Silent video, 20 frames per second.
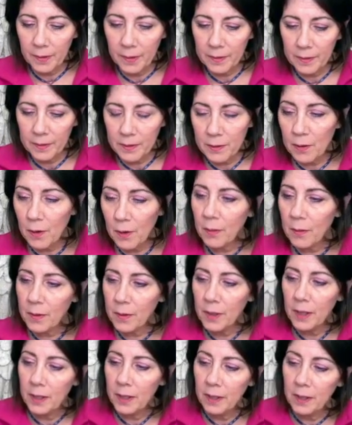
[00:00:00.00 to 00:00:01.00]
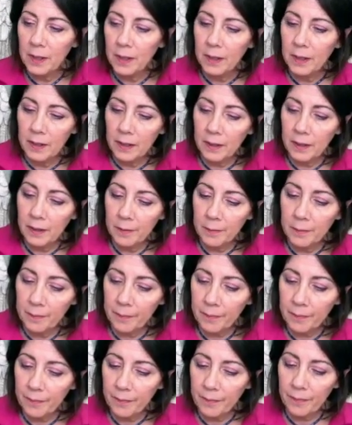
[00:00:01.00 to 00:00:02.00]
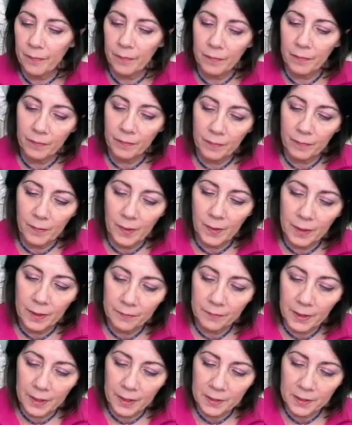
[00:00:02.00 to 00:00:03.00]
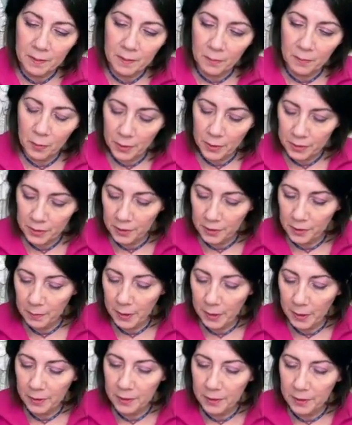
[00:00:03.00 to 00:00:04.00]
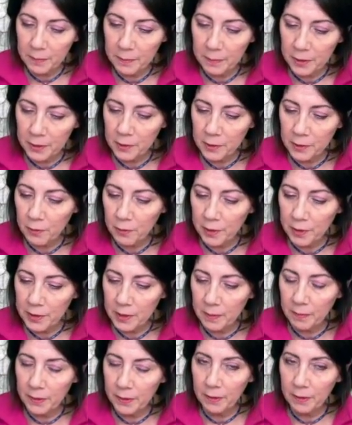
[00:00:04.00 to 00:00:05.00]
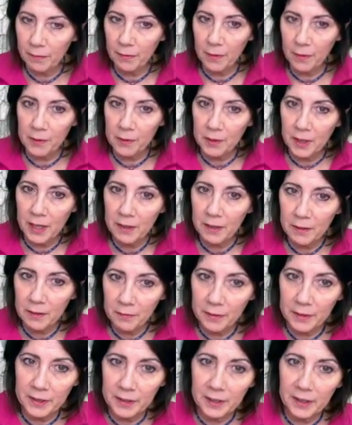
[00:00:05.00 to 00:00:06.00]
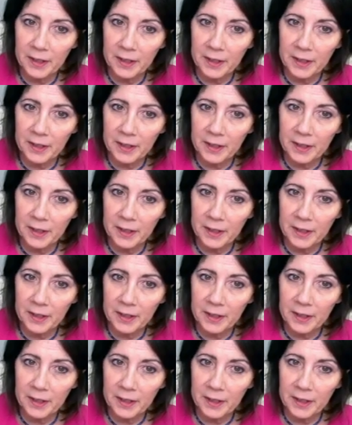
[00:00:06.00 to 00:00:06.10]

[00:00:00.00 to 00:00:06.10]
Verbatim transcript: So, um, I'll have to ask some questions about this. Let me just drink something first. How are you feeling?